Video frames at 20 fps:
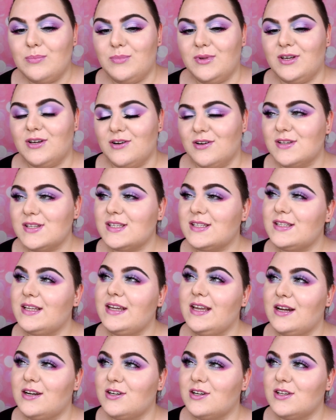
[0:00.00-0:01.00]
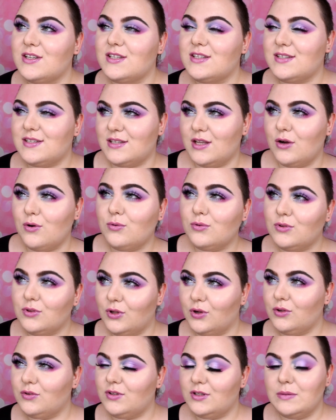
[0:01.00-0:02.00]
because they are so
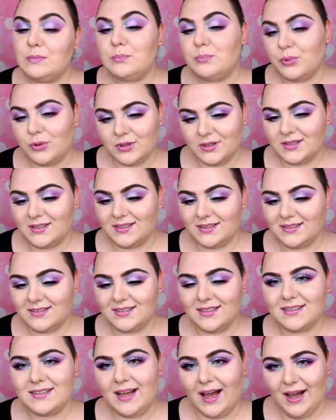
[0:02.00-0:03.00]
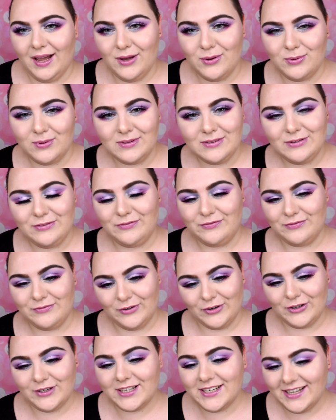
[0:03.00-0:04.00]
not important that I will
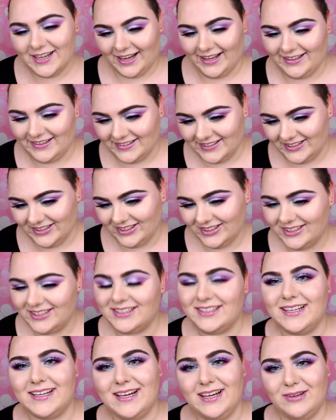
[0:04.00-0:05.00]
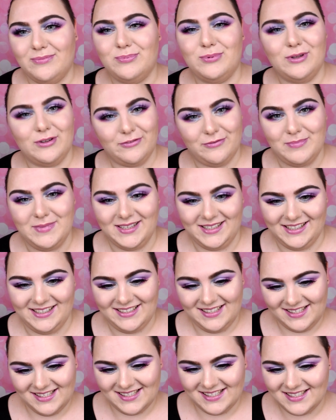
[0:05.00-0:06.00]
forget in a couple of
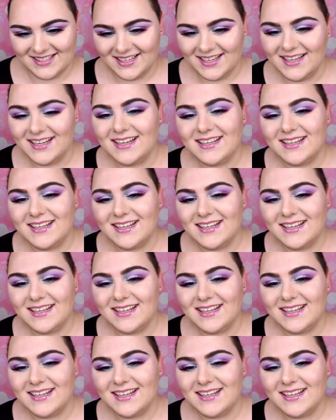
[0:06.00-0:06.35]
minutes.